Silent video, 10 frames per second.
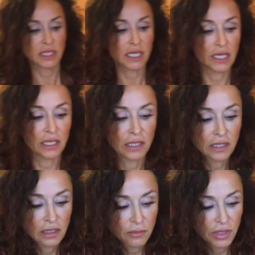take a
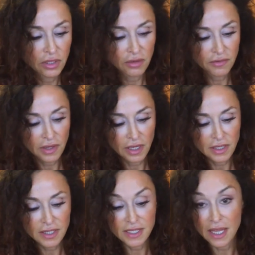little bit
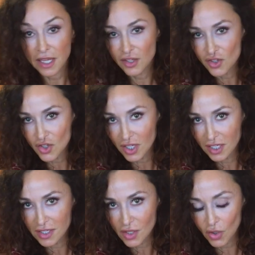of sage in
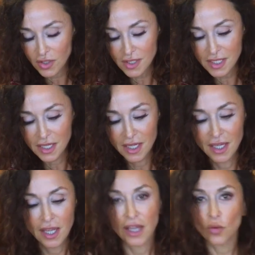the sauce
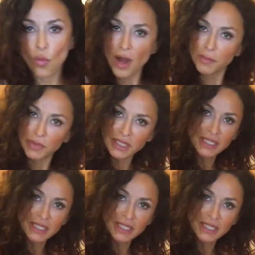and wipe it